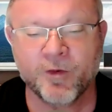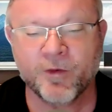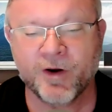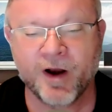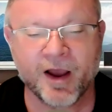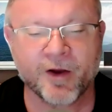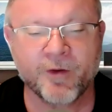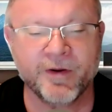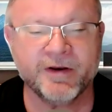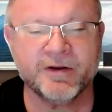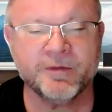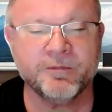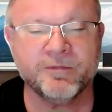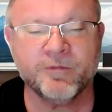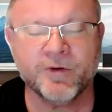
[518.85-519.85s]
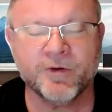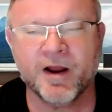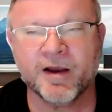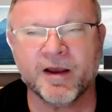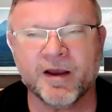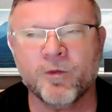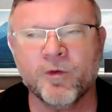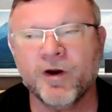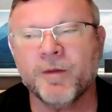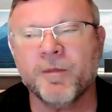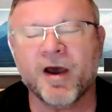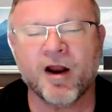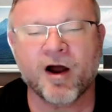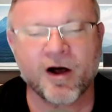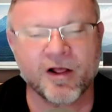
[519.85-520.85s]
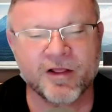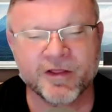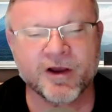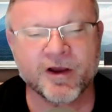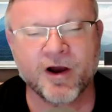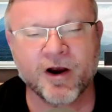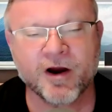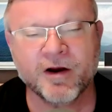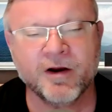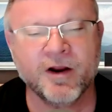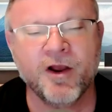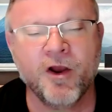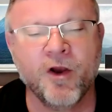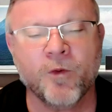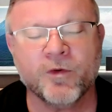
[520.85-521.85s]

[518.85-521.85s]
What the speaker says: We're not going to worry about all of the car.